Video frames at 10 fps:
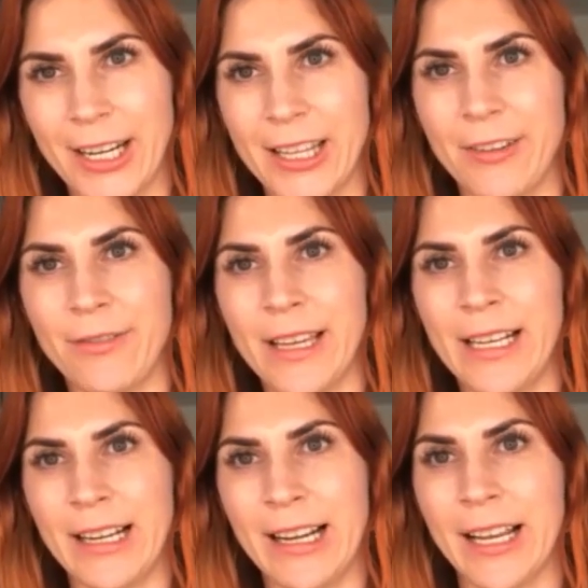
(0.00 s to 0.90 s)
They're
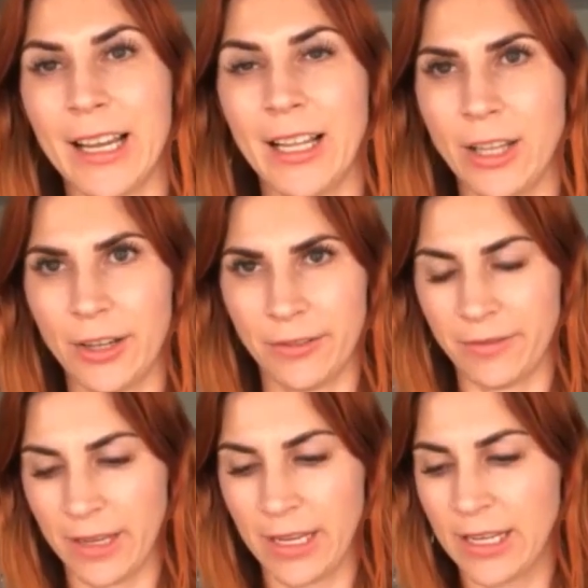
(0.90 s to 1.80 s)
feeling like a lot of
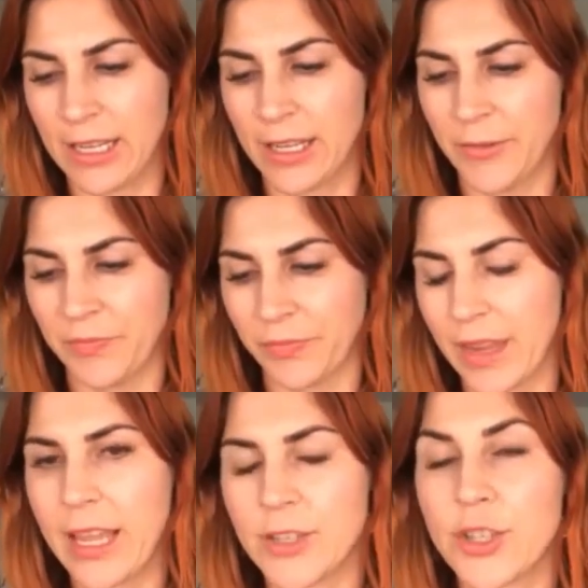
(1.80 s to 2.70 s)

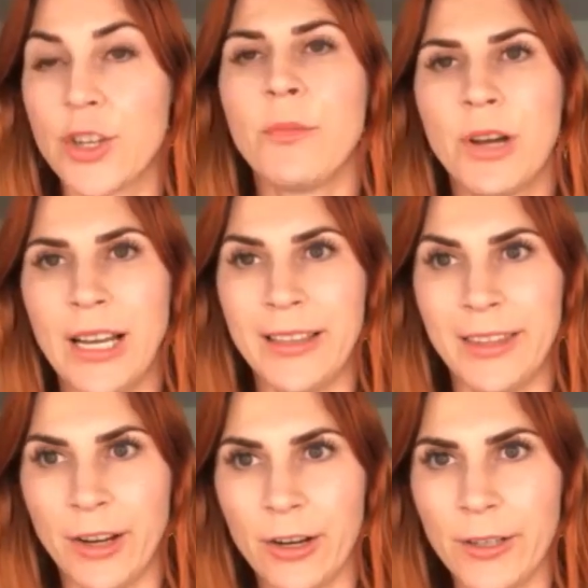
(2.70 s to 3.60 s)
turmoil in
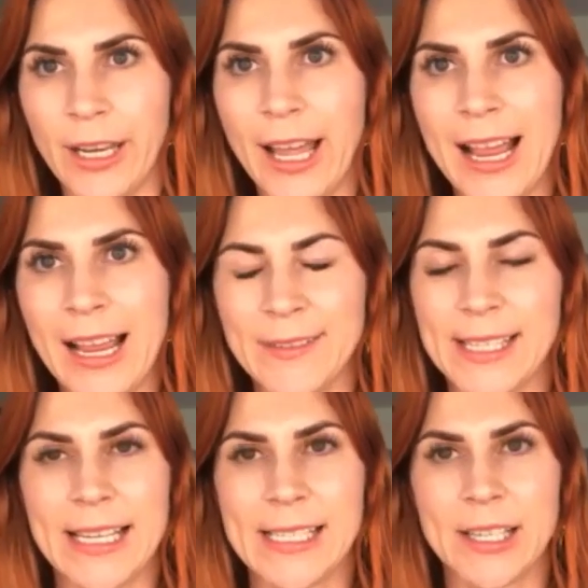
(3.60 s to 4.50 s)
their own lives,
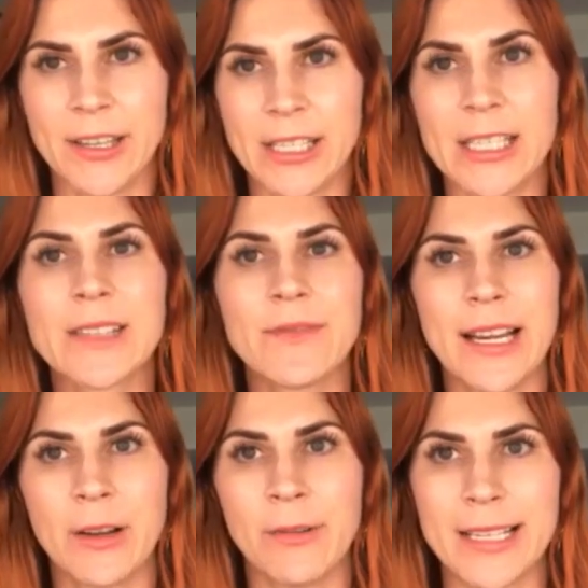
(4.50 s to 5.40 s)
and so they're just
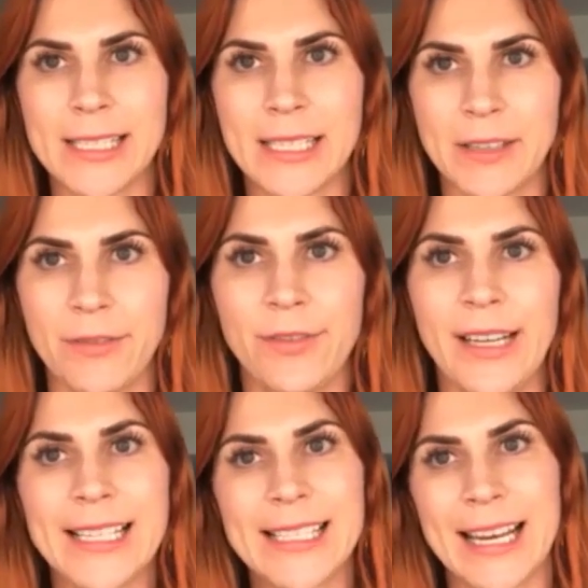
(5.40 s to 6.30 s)
finding ways to
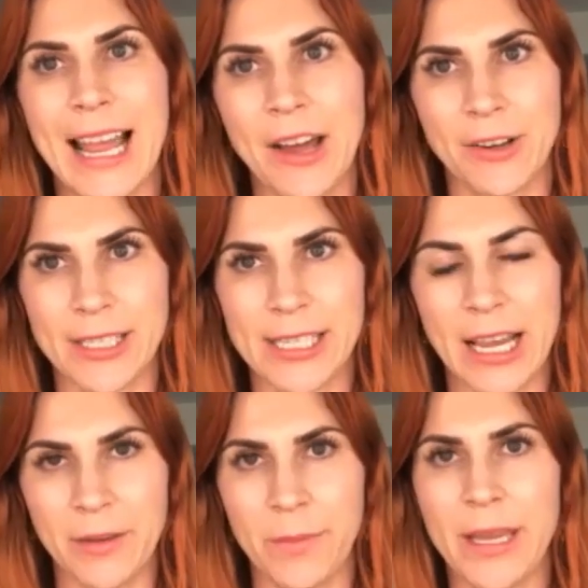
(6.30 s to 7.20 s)
deflect it out onto
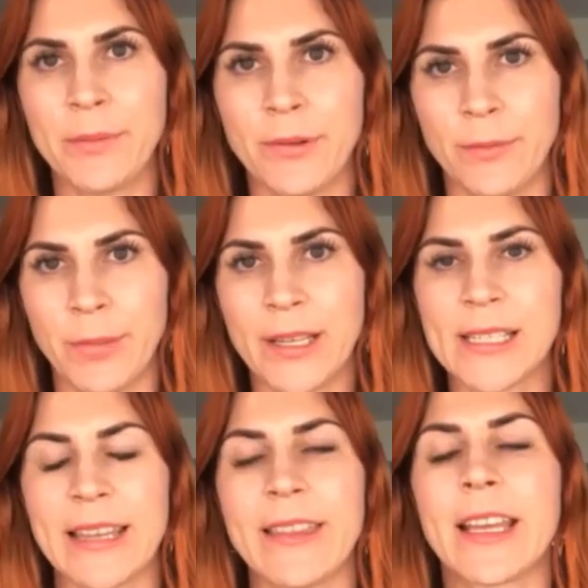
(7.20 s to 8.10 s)
other people because
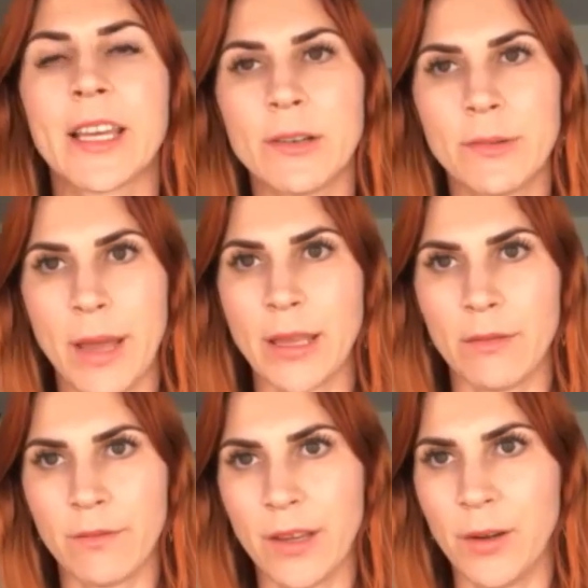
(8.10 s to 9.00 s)
they think it will make
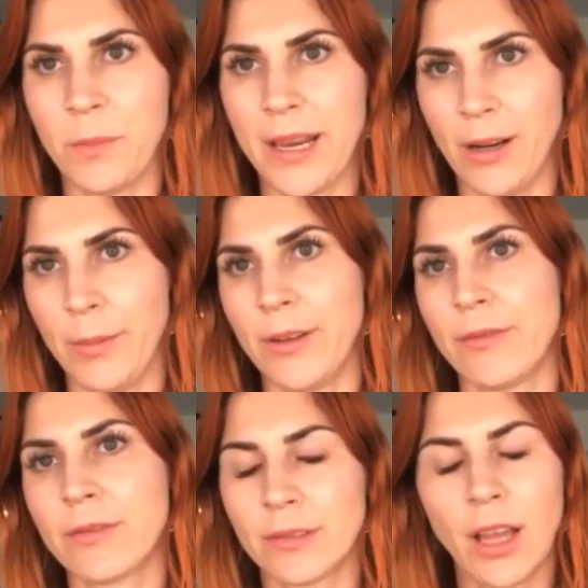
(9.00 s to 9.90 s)
them feel better. But
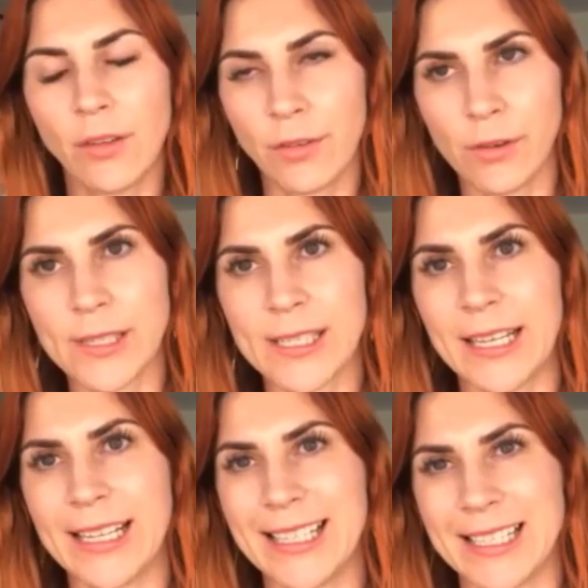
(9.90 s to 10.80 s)
of course that
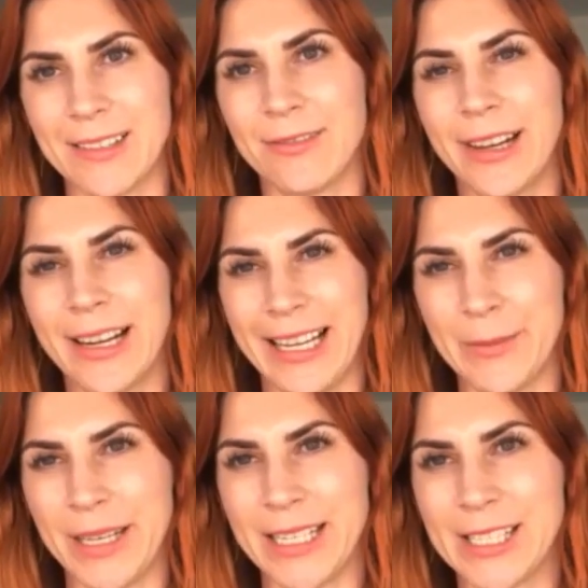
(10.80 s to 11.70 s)
it doesn't
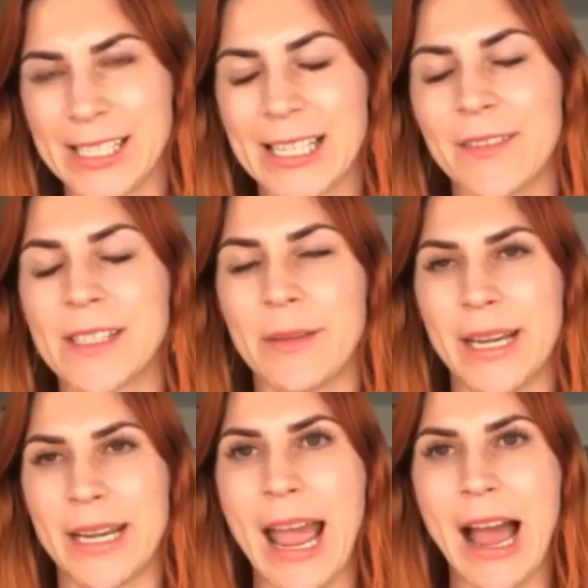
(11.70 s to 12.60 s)
really, but it just gives them
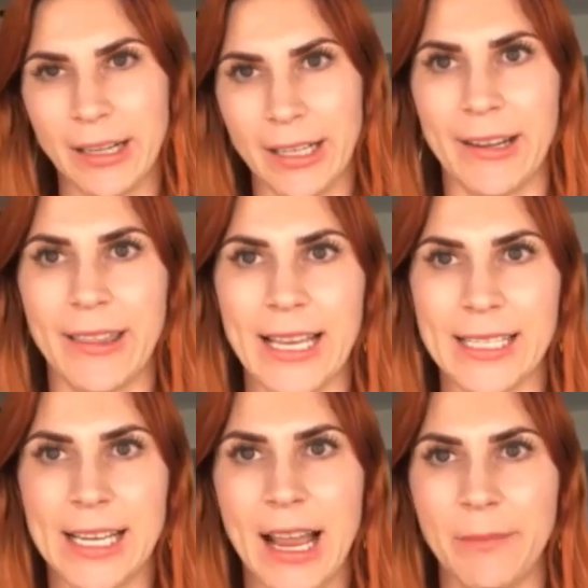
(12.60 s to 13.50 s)
an outlet at that
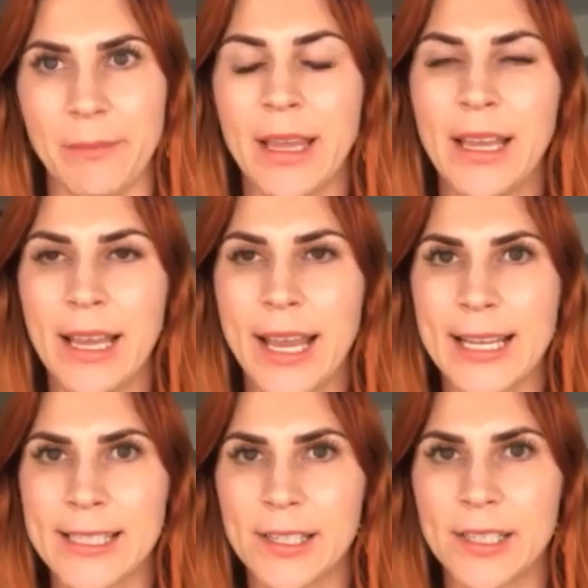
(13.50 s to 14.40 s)
time.
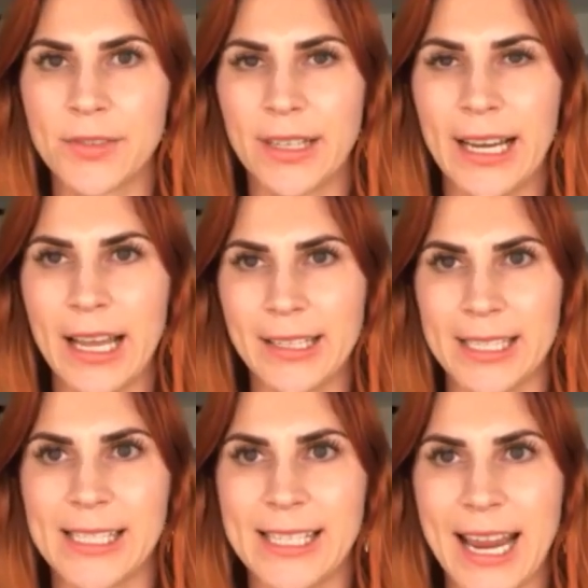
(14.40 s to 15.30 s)
And so it's really
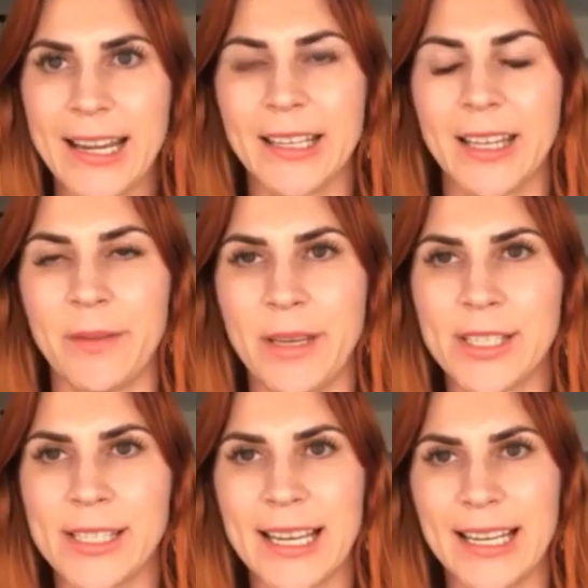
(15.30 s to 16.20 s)
understanding them and
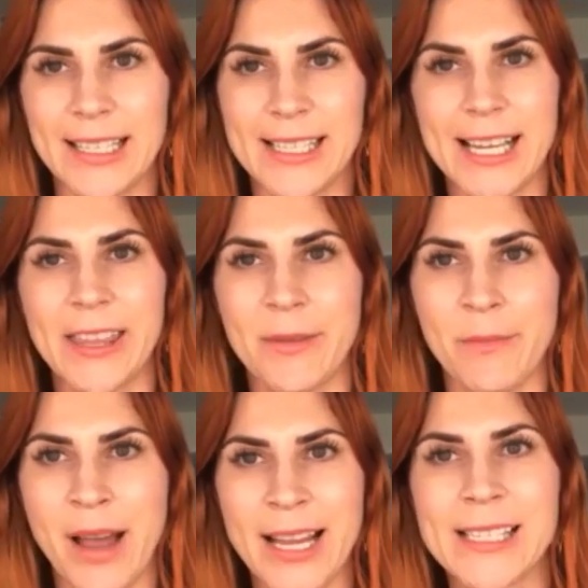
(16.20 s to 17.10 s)
just getting inside the
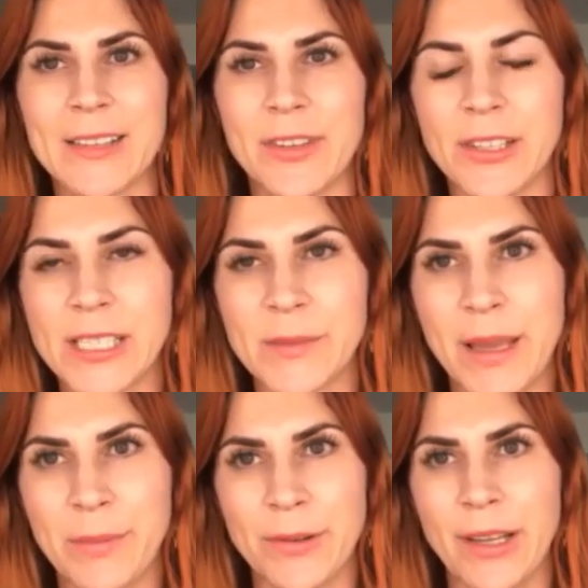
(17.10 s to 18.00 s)
minds of those
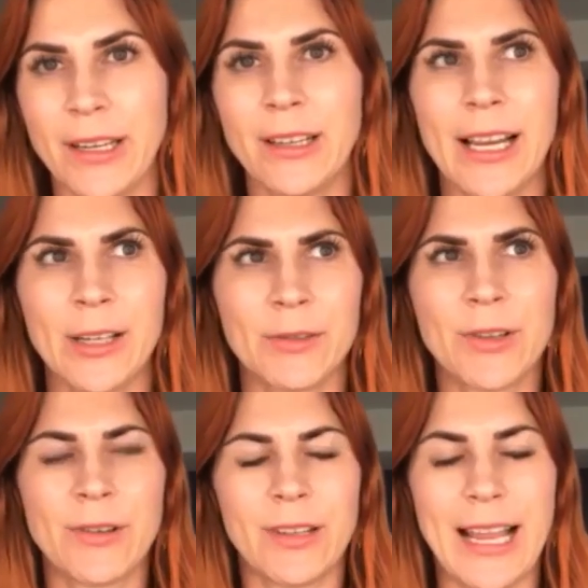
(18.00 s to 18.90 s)
people. And you're
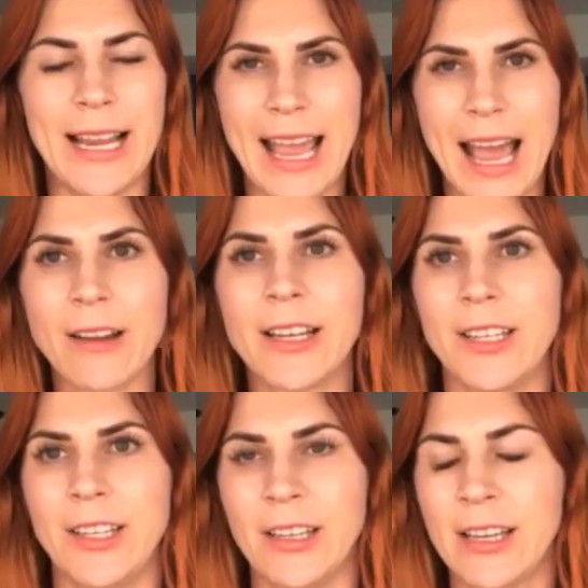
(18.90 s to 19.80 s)
like how can
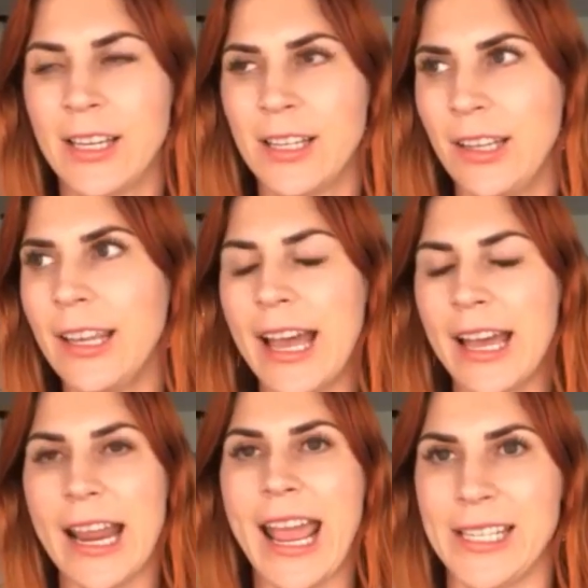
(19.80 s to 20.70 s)
you
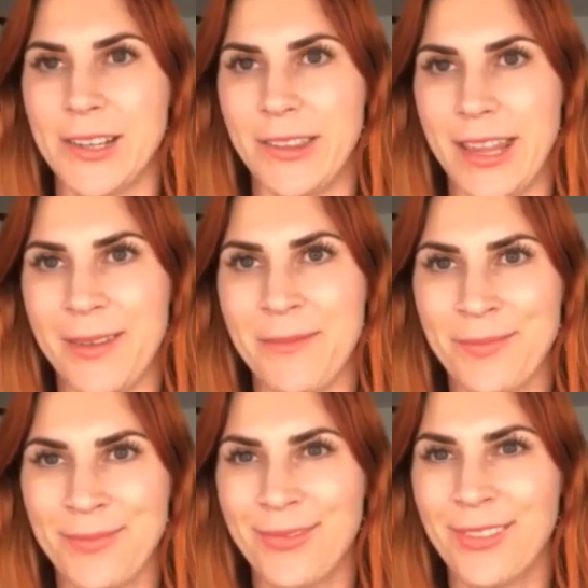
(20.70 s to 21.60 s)
can't hate on them,
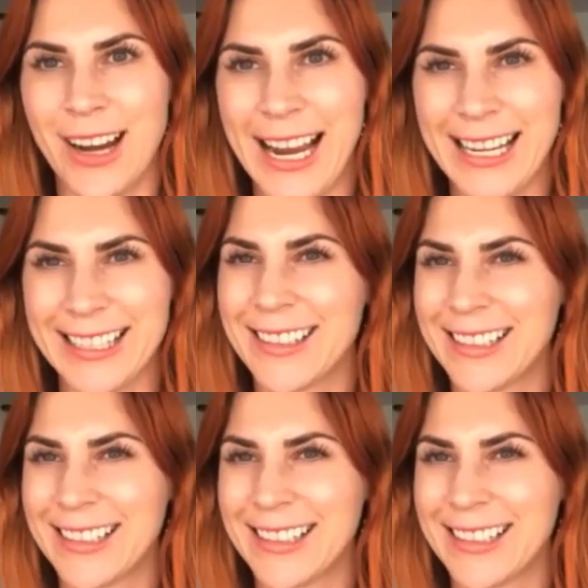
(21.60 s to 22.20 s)
right?